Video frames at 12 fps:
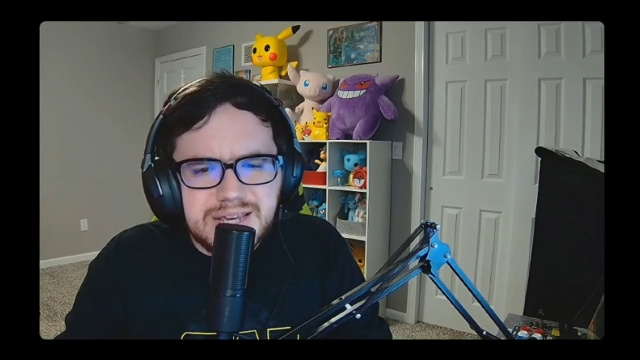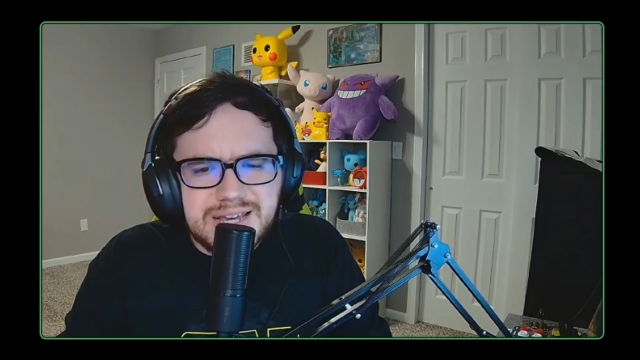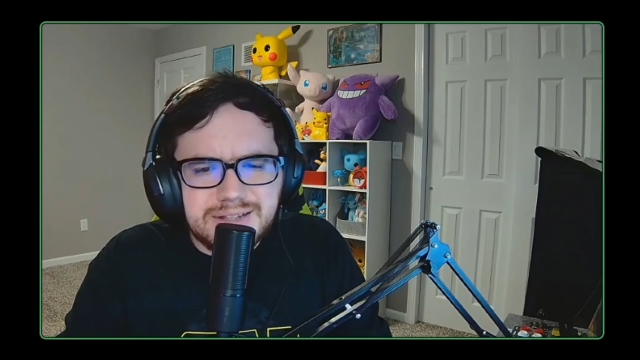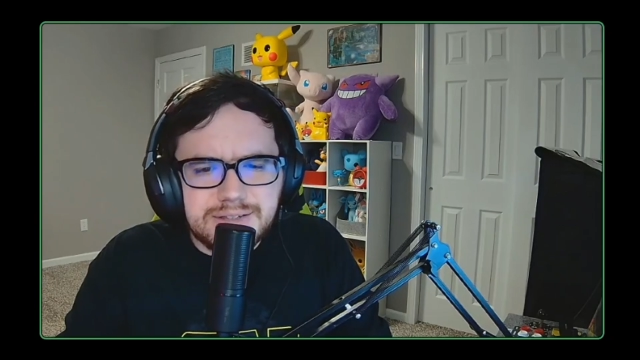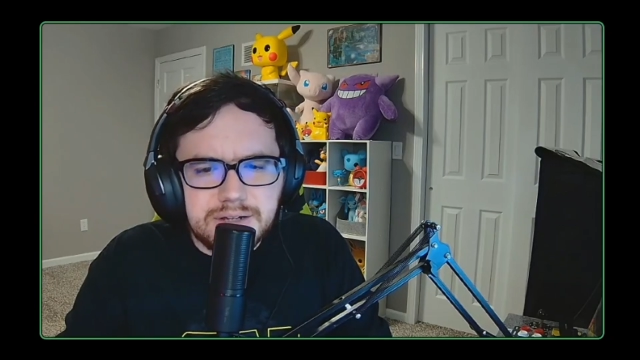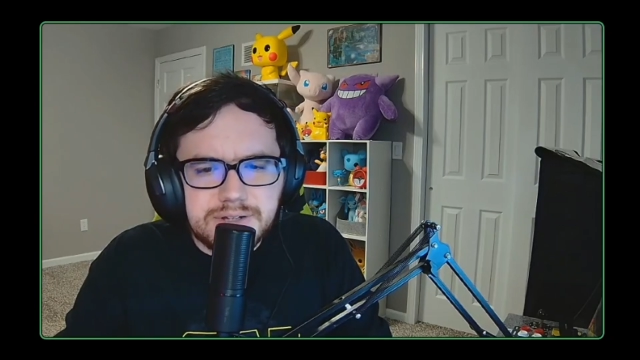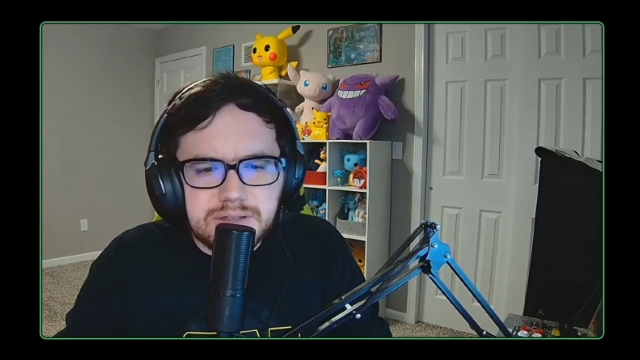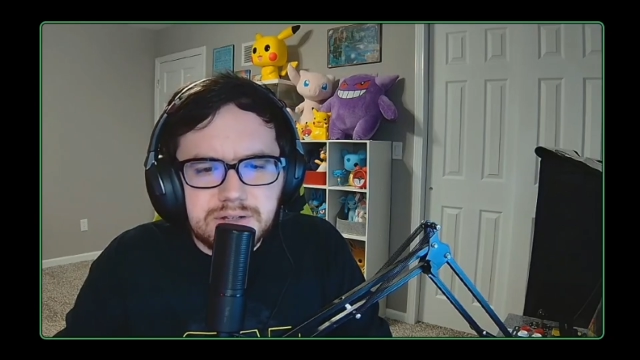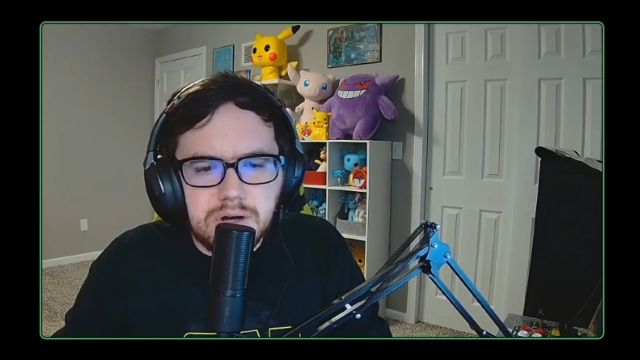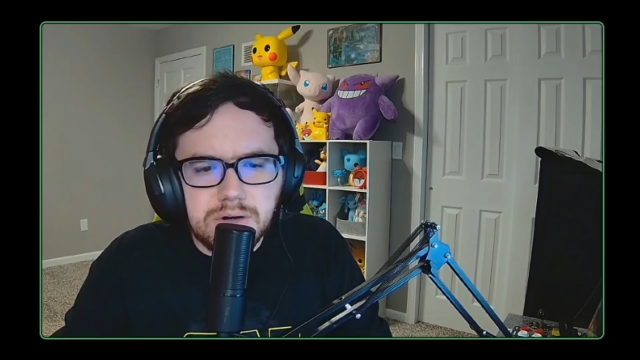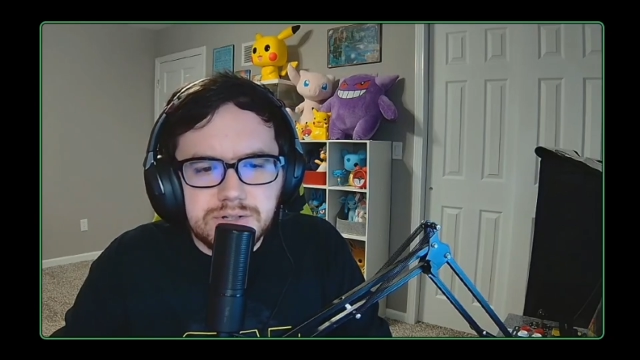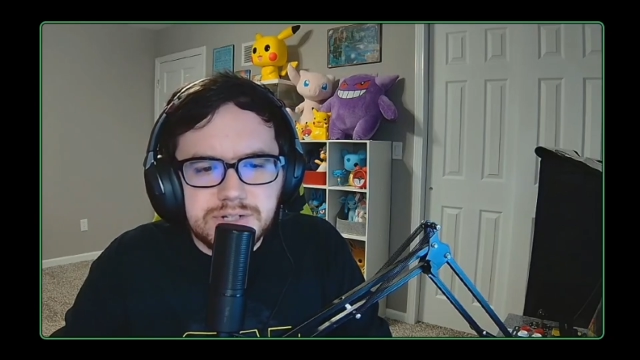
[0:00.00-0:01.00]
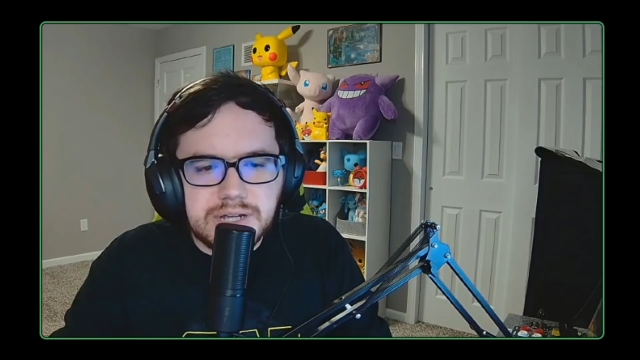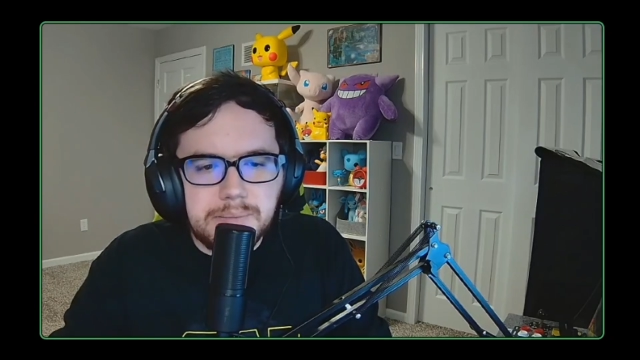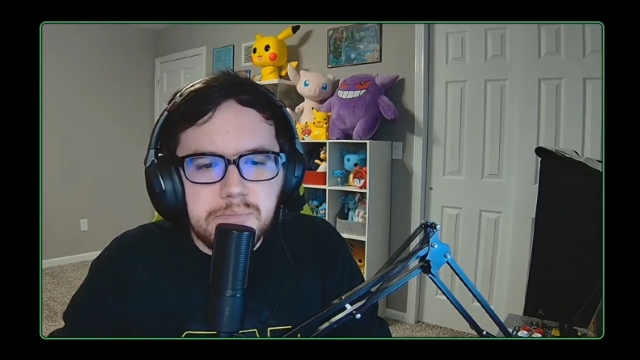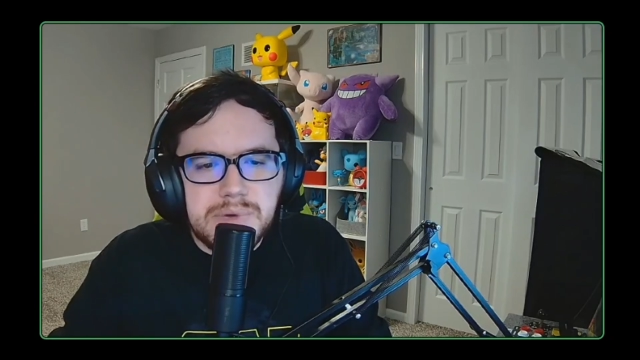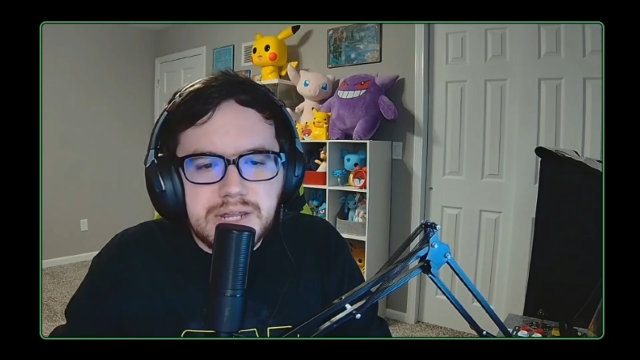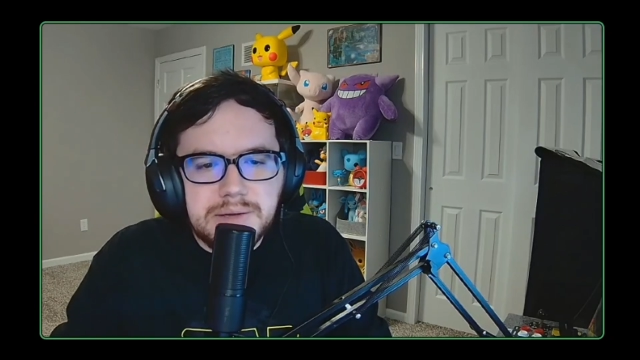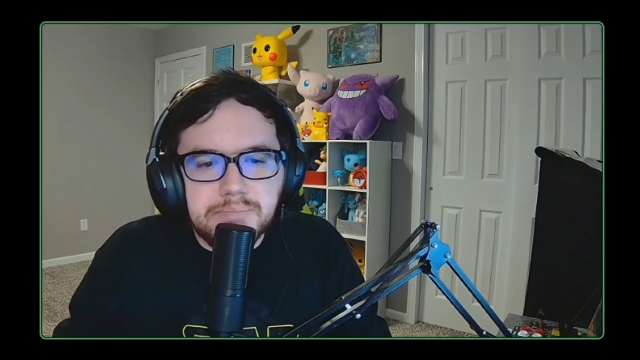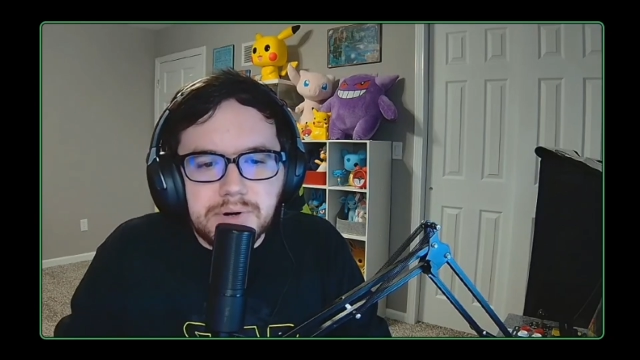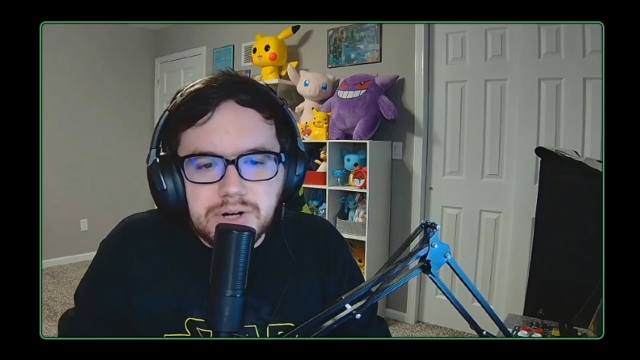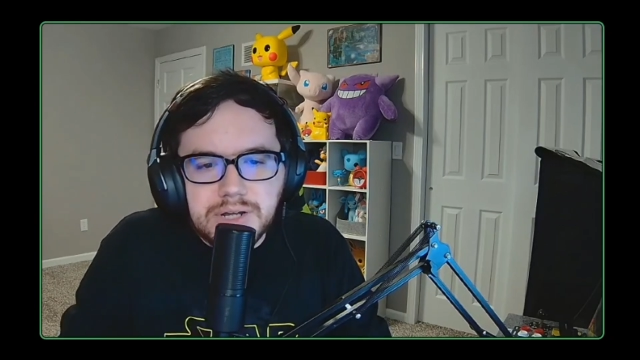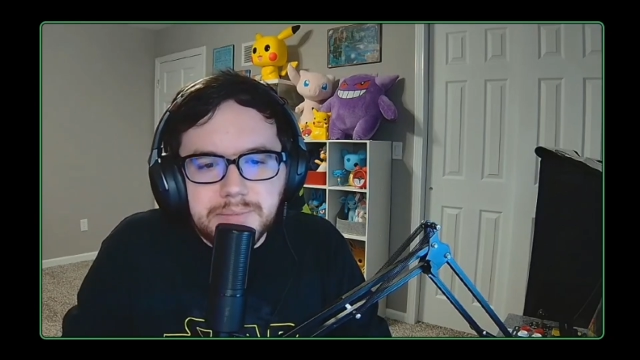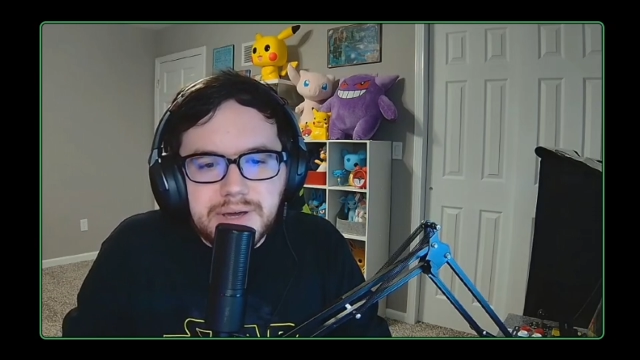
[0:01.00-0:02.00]
It sounds like they're hosting a mini
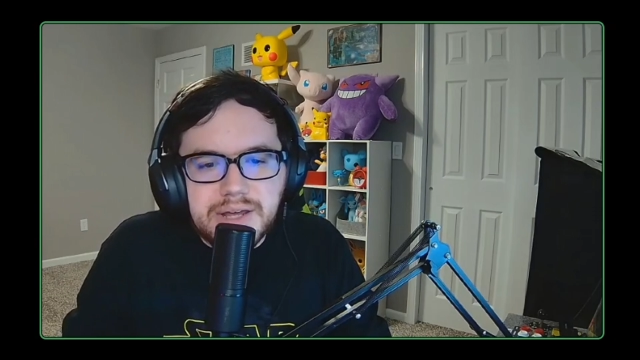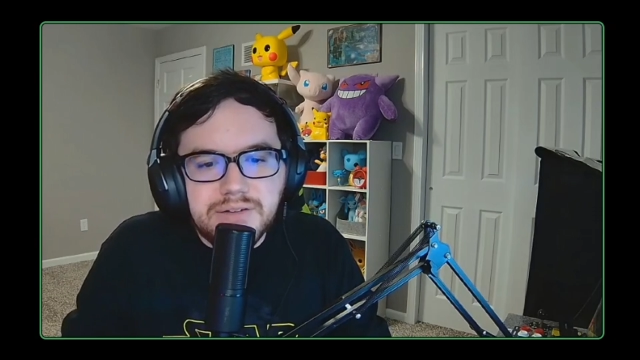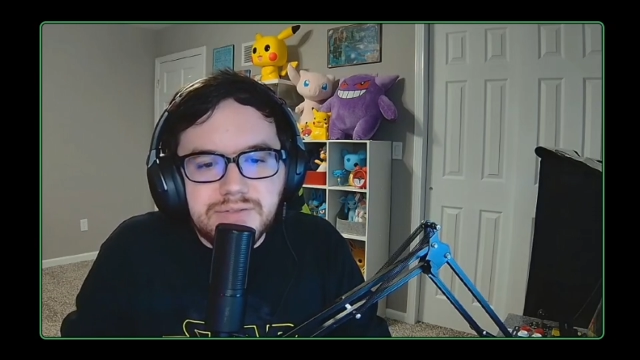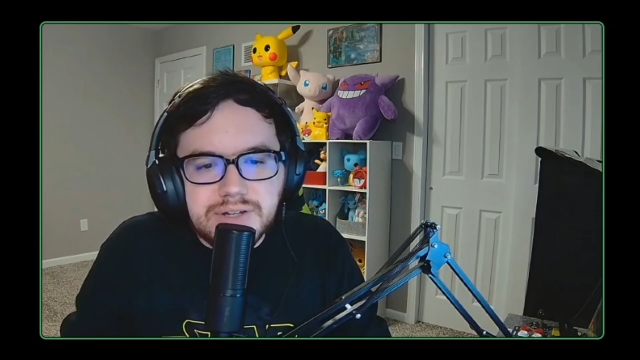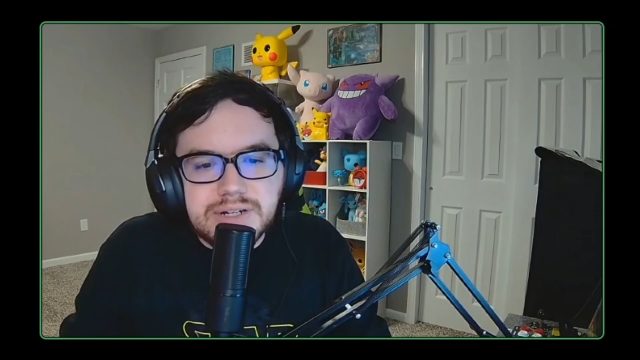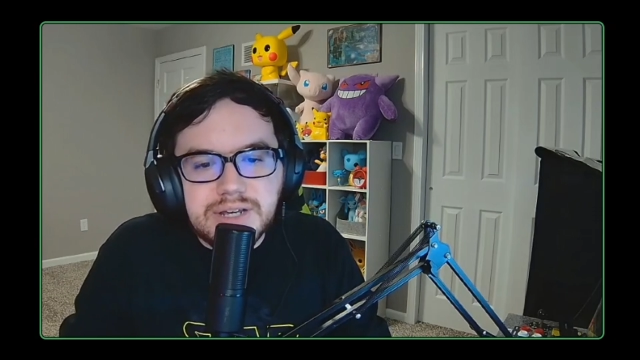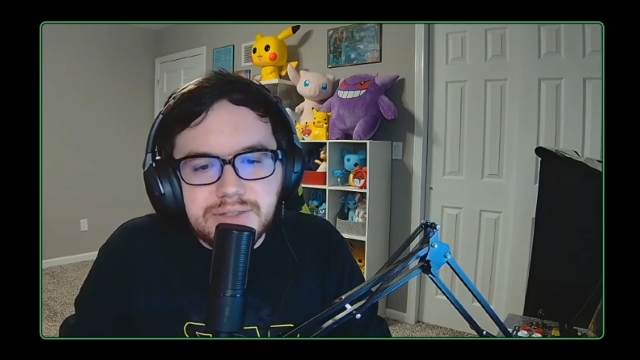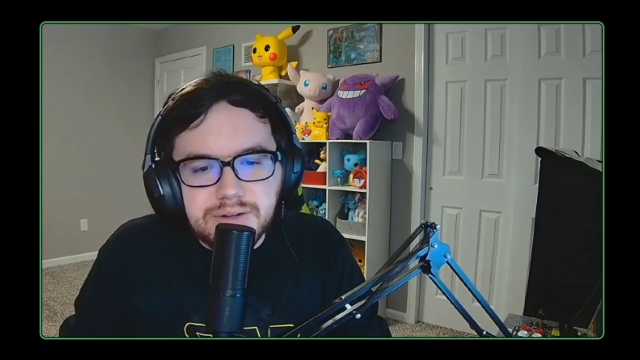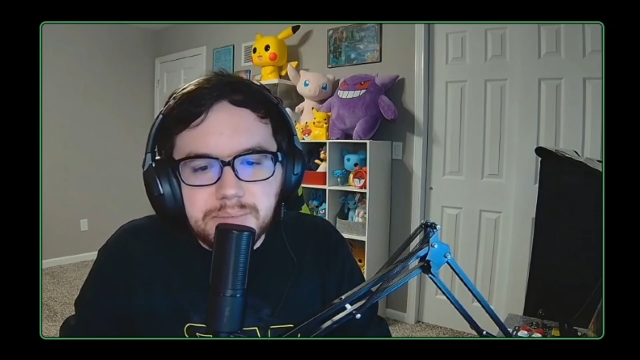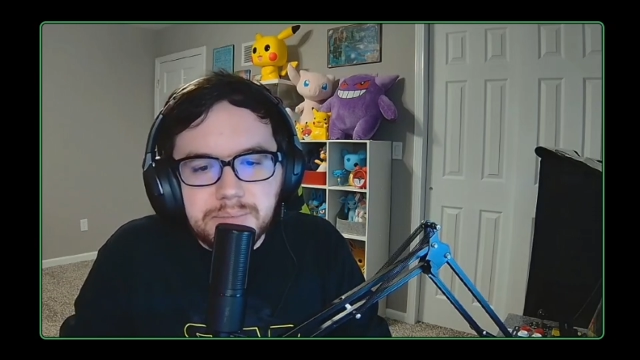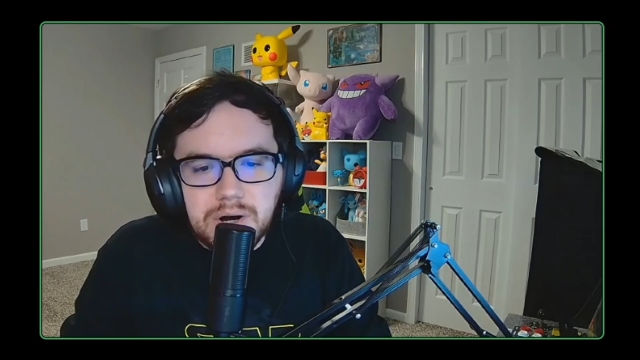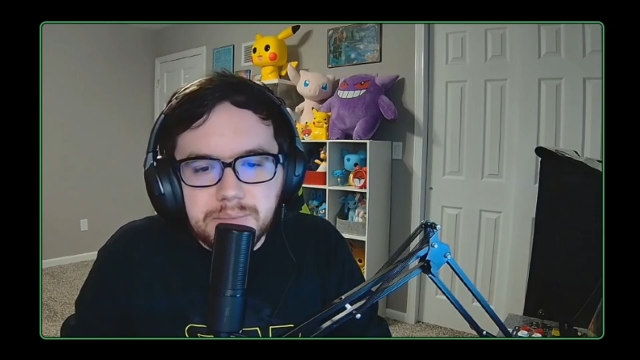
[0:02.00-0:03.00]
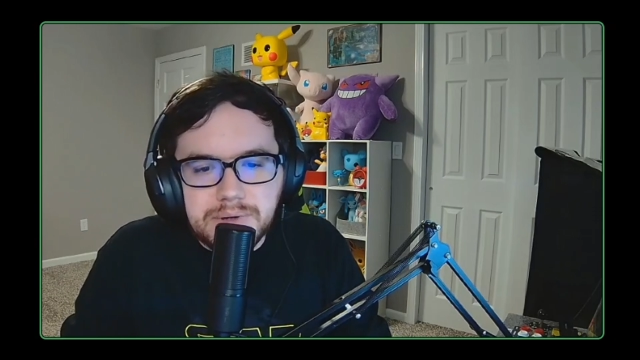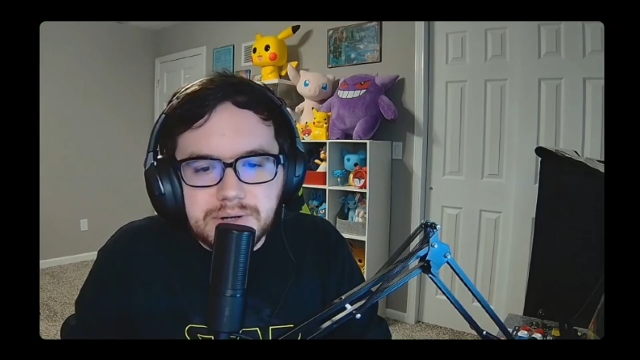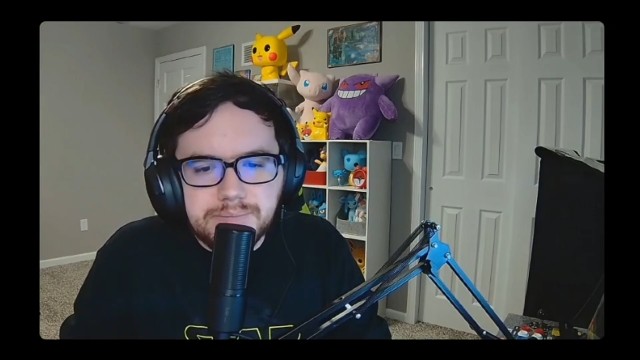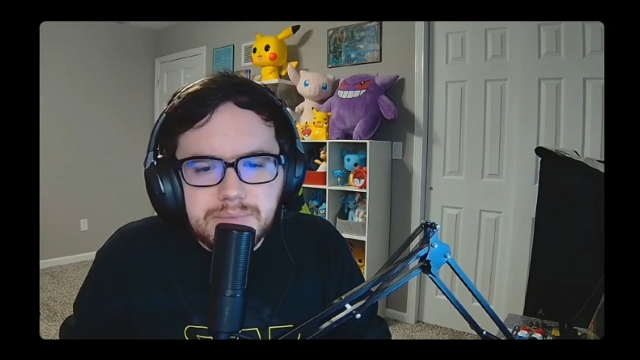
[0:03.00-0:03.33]
Burning Man event in their apartment.